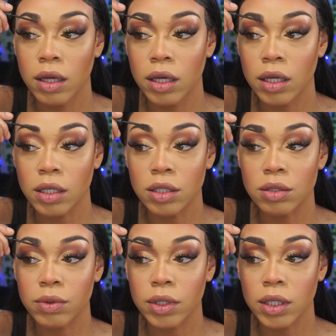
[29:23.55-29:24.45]
it just
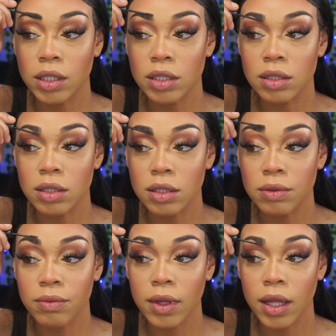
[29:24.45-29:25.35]
really just
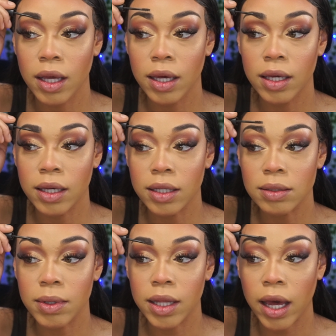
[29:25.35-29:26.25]
gives
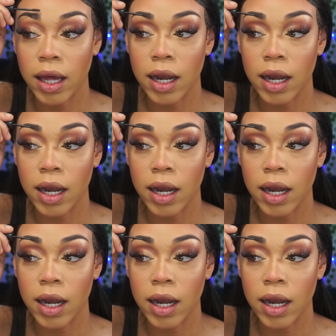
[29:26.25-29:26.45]
me that